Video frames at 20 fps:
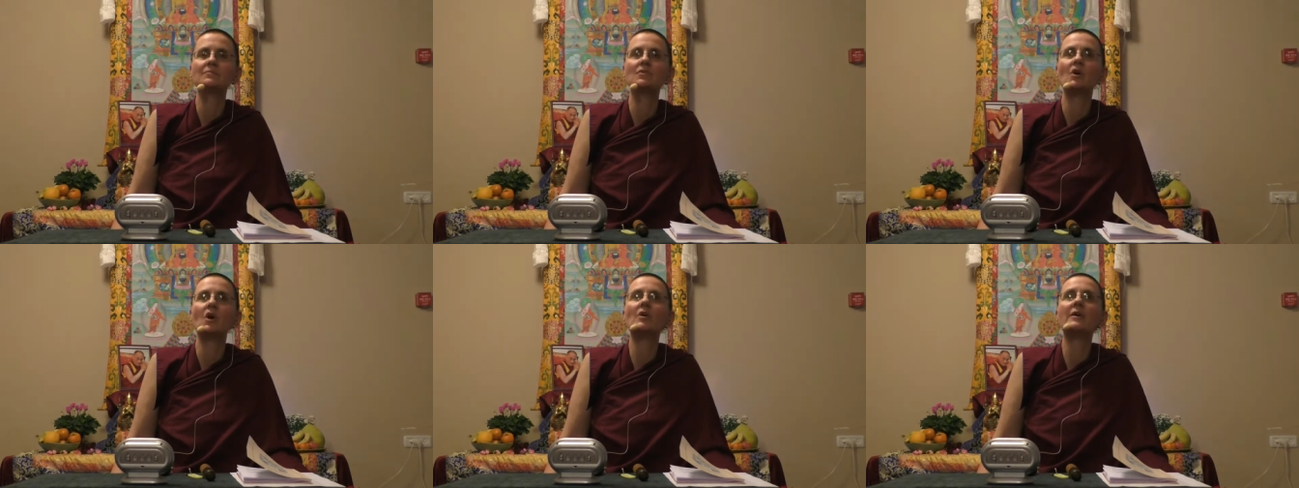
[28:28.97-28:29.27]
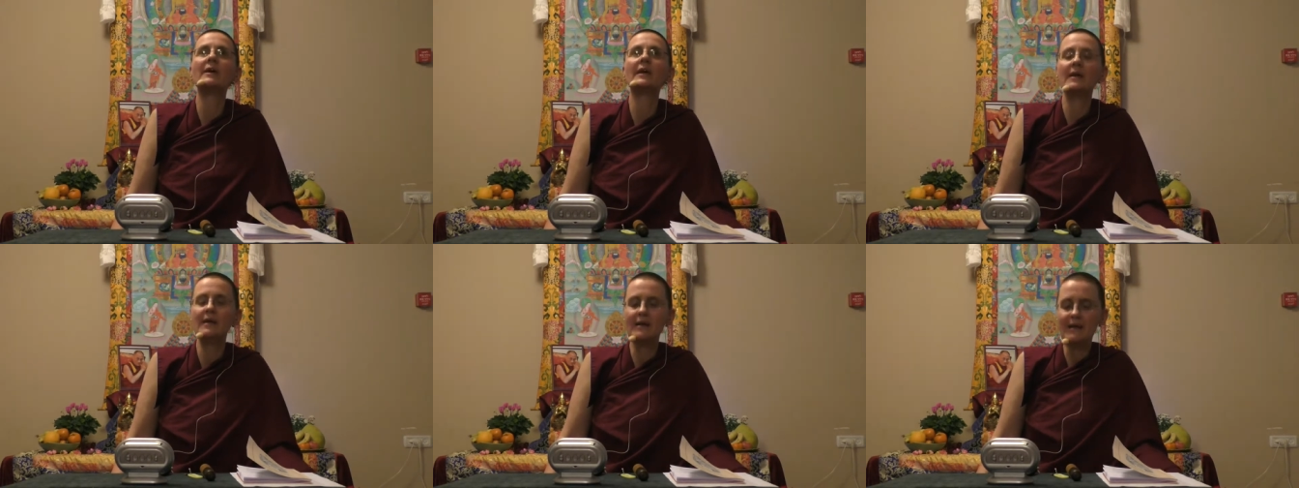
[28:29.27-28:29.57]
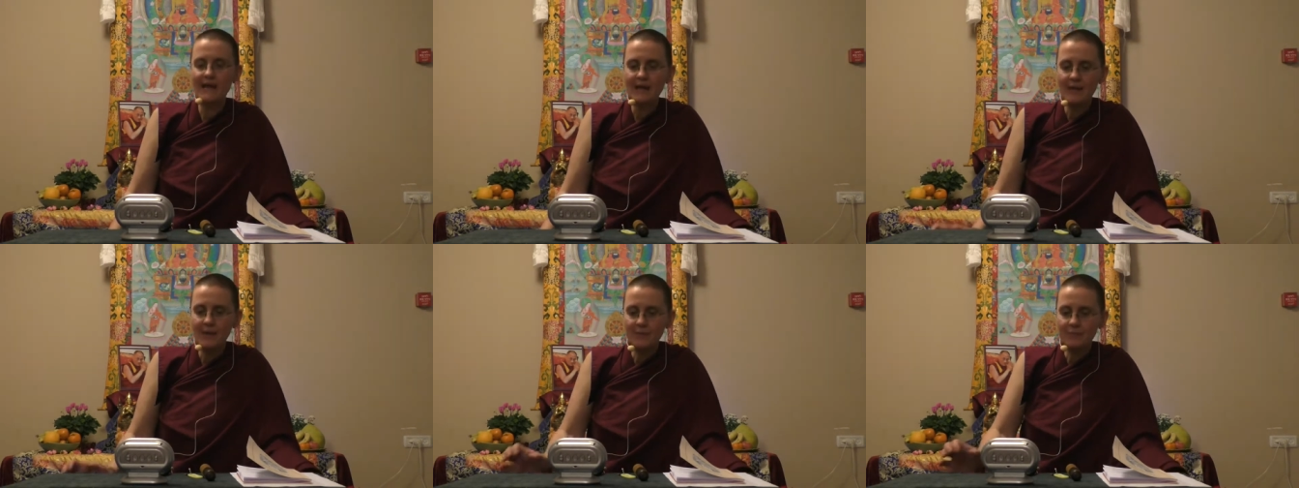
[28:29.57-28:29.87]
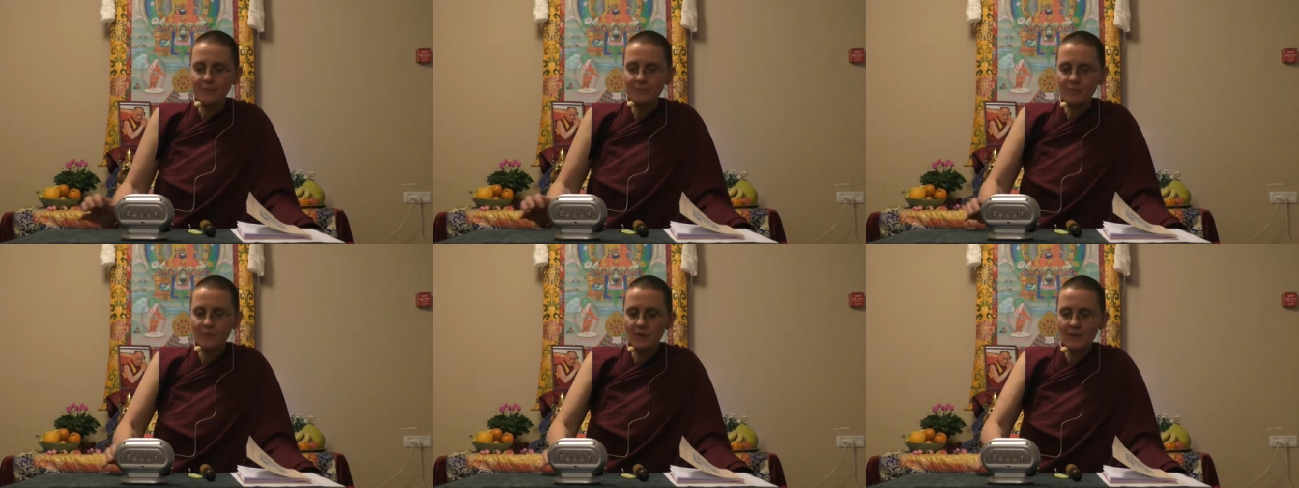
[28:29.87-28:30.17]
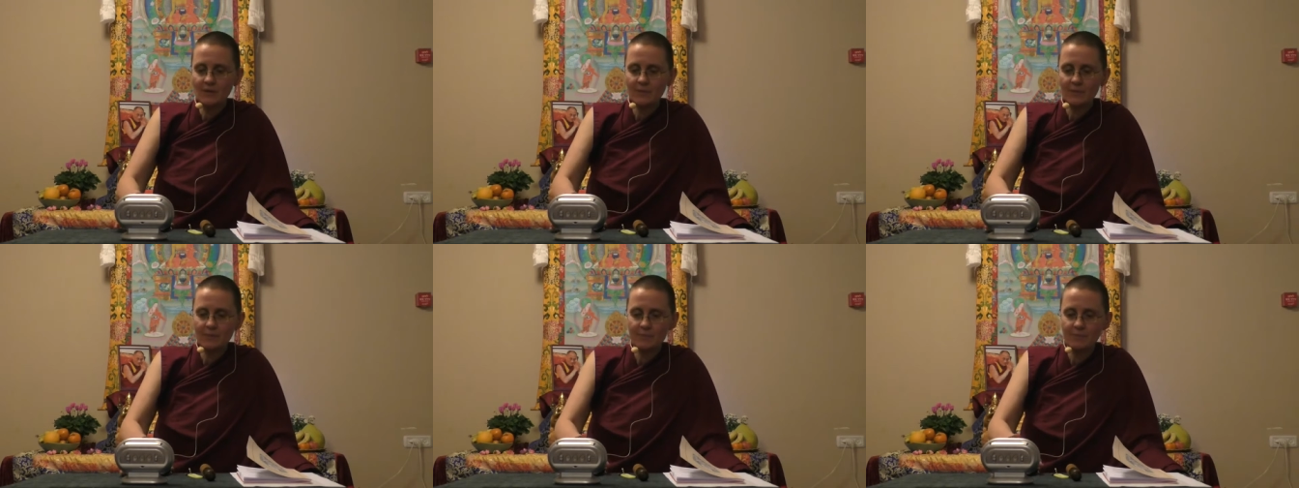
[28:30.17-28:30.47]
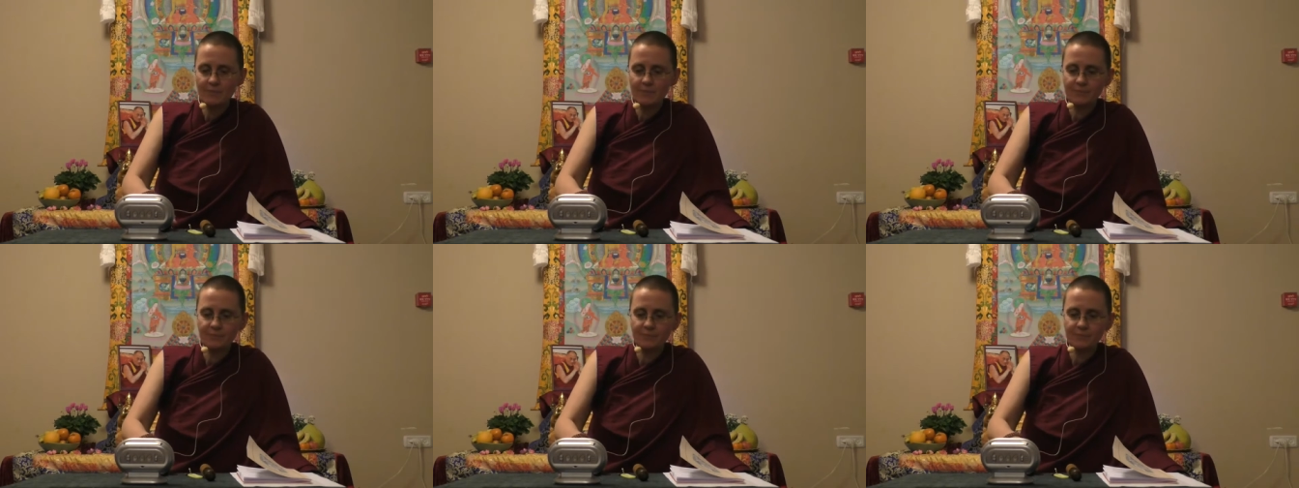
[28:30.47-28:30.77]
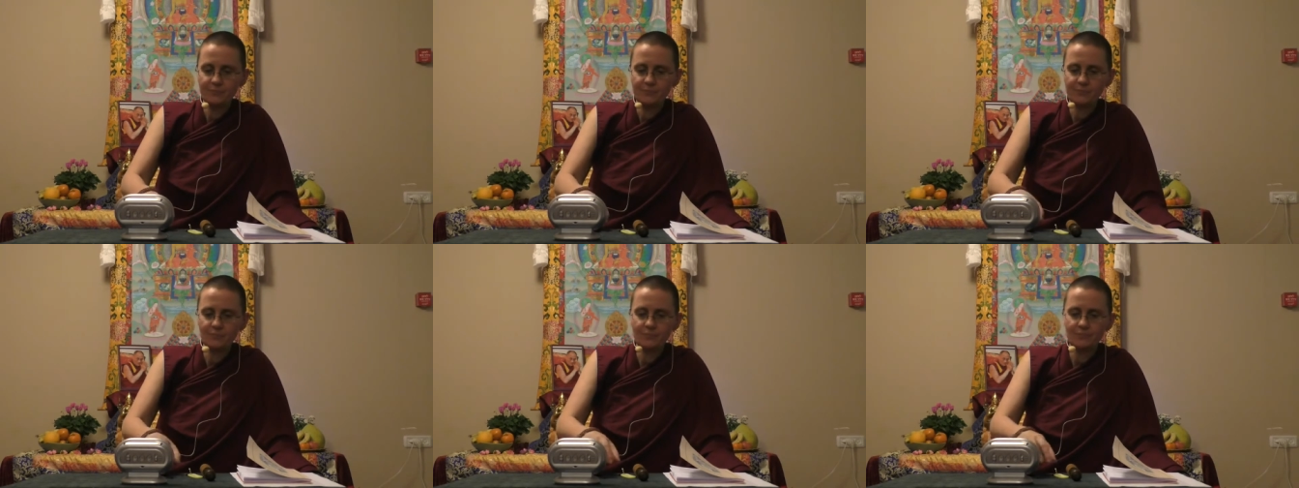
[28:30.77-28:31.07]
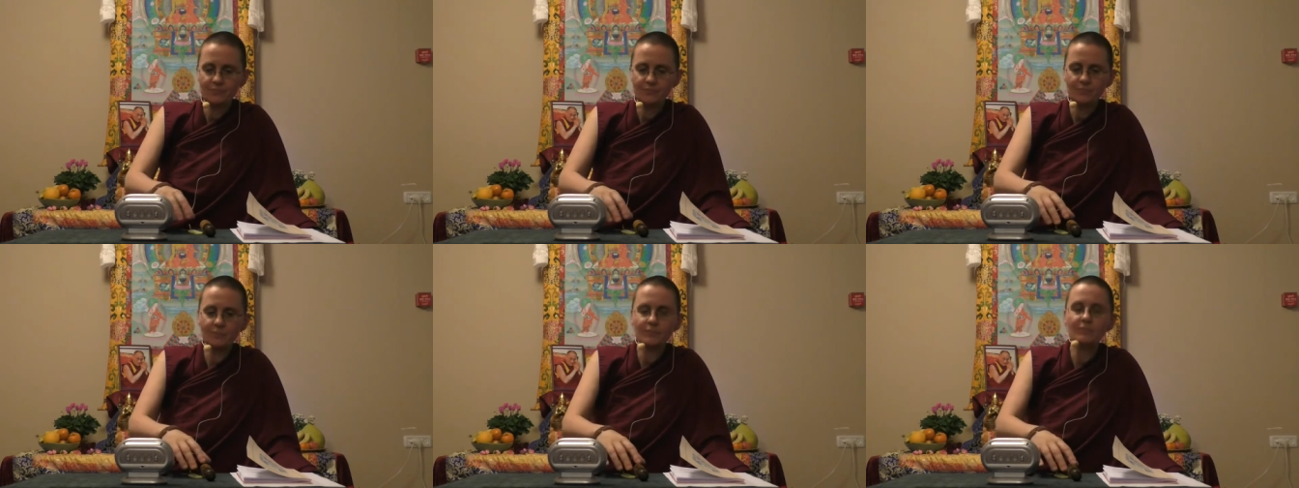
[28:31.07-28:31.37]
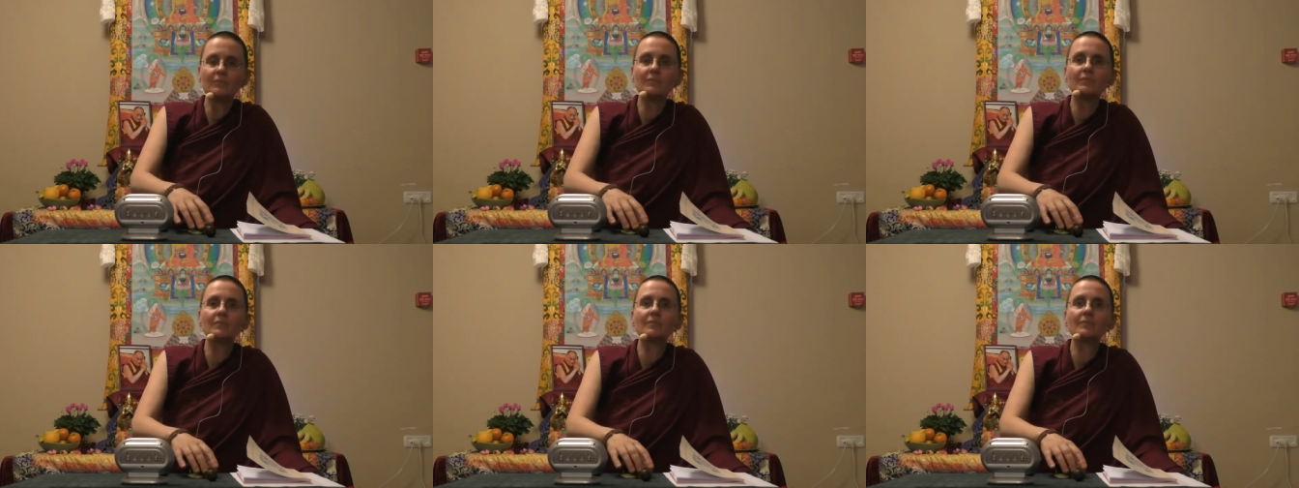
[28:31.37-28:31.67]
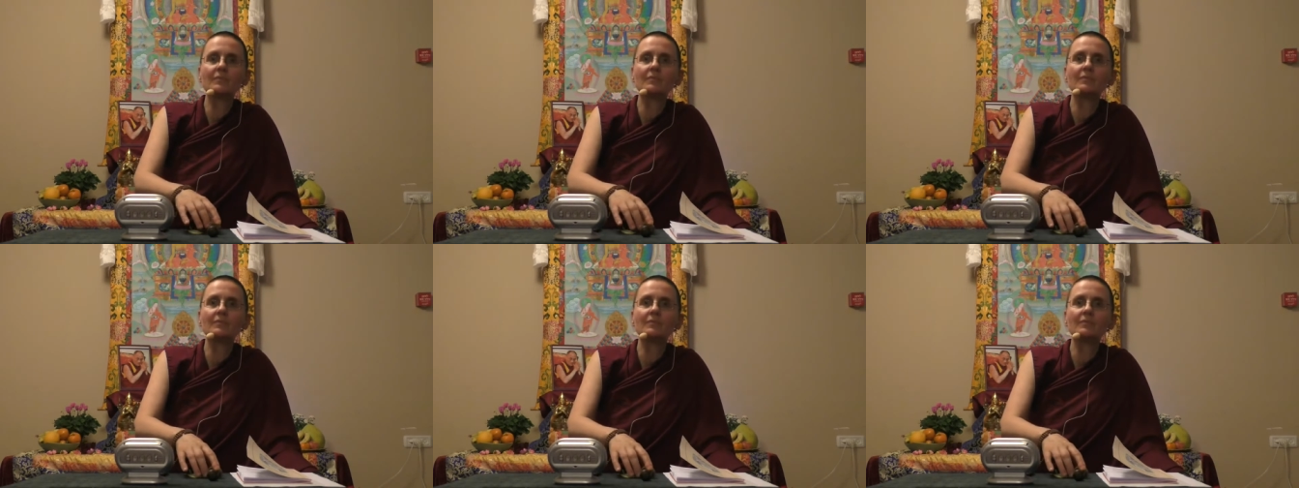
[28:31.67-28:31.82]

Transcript: Okay. I just think that I have this choice to live.